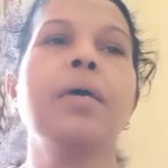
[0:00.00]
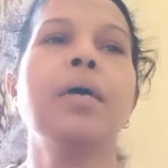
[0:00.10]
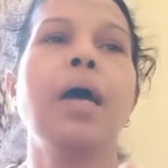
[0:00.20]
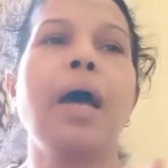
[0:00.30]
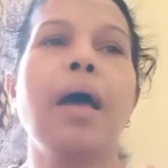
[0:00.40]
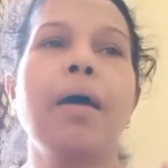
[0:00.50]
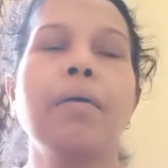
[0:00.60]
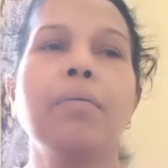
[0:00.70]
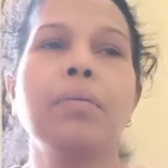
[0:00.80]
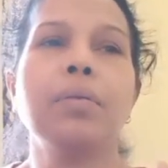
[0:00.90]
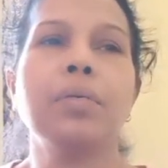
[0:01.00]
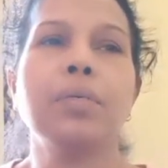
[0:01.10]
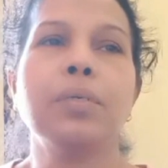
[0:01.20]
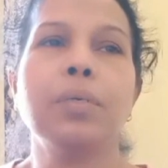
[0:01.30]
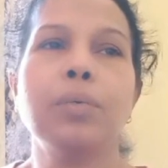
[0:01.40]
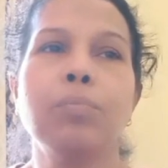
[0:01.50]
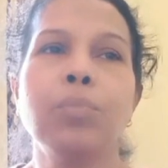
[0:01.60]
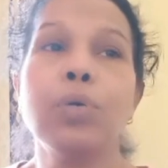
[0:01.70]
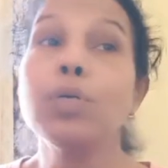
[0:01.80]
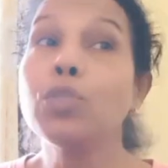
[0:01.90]
and
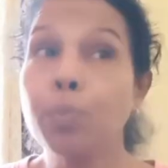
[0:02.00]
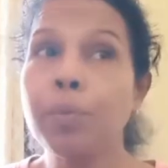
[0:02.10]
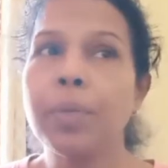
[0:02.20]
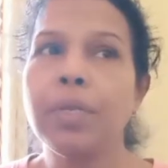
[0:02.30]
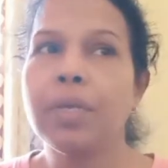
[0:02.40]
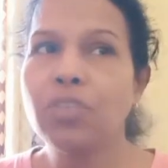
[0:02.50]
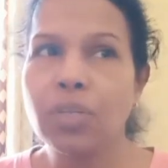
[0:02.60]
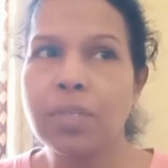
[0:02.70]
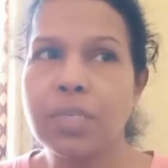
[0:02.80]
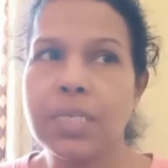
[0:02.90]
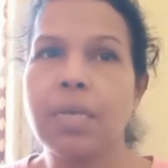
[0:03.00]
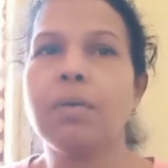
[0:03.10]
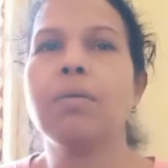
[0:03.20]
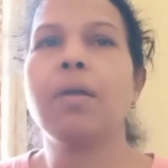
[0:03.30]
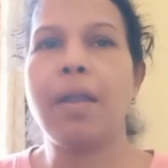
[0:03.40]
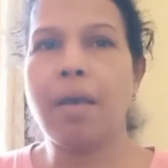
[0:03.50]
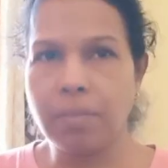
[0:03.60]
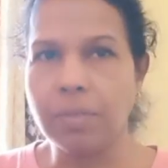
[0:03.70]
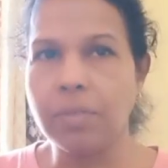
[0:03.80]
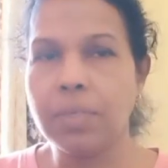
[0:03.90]
Subramanian Chandrasekhar, and
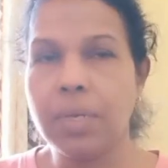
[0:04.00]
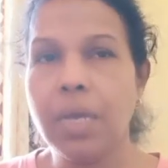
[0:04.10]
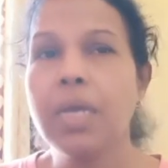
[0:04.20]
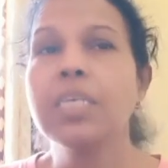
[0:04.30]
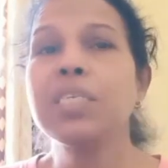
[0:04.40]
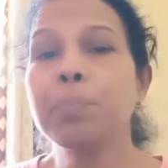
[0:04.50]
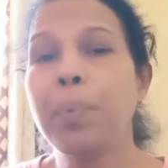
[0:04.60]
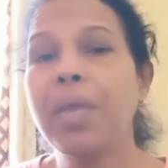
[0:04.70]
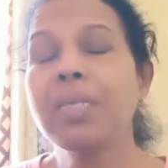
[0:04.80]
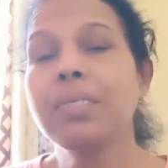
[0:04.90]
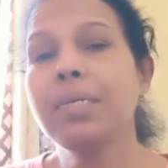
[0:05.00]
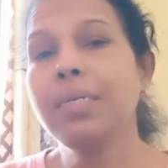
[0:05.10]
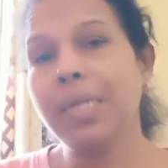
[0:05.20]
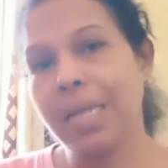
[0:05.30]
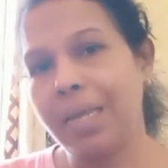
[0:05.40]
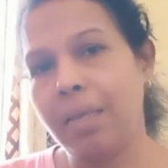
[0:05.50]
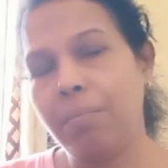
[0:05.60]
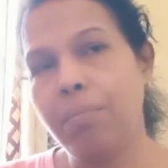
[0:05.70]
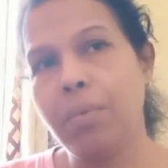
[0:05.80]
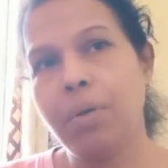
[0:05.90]
others. Space and
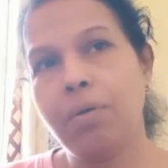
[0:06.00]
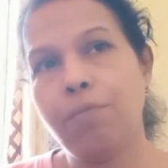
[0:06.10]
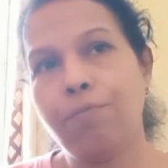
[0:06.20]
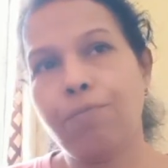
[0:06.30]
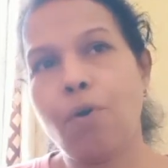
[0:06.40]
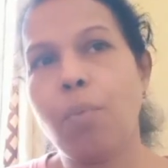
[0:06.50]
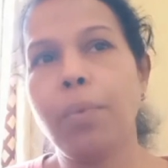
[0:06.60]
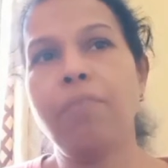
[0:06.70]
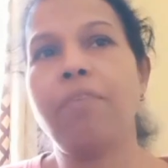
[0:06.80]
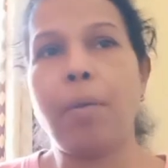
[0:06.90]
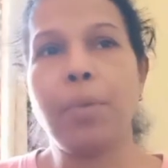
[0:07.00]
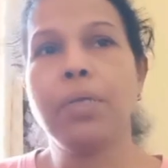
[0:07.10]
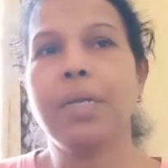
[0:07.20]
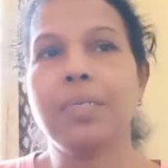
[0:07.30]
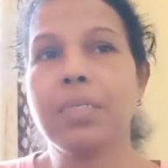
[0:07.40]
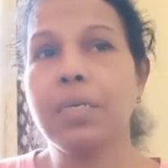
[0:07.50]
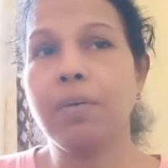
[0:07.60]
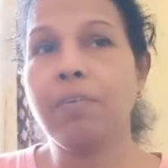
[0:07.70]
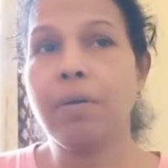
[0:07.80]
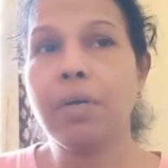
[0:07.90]
time form a fabric that is
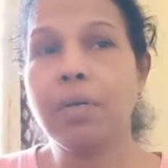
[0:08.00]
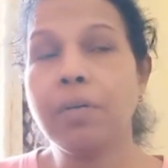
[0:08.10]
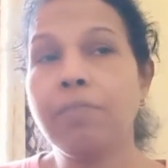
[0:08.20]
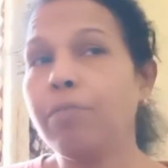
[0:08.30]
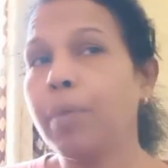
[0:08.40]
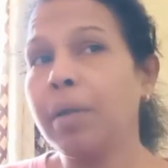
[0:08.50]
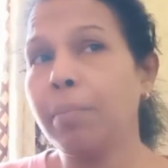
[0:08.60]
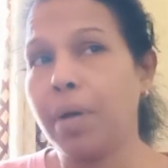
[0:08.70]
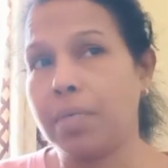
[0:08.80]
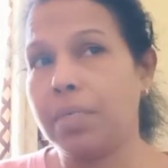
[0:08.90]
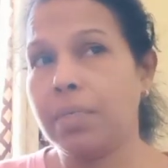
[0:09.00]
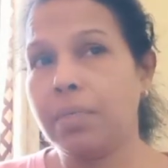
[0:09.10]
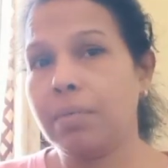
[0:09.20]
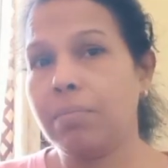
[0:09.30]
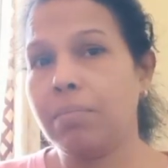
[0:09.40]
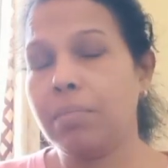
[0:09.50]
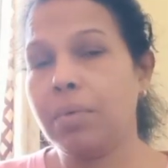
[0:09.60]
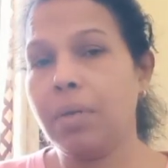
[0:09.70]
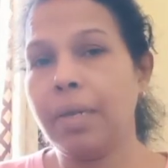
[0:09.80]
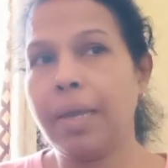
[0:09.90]
curved by mass,
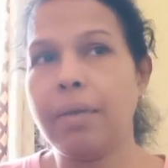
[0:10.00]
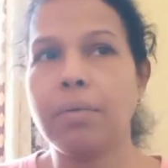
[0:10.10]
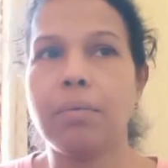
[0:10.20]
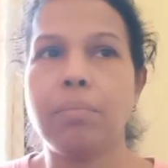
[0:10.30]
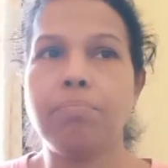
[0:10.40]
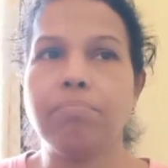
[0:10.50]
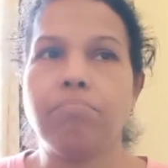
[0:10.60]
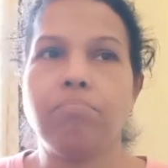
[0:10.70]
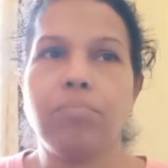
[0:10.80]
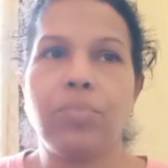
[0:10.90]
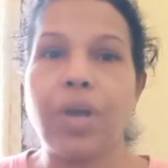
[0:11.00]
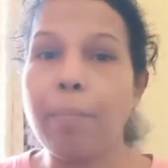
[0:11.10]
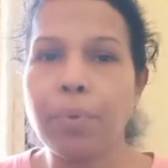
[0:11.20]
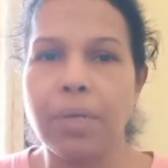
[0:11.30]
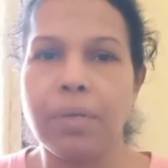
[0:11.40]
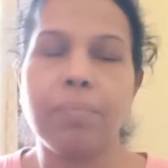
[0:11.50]
like a trampoline.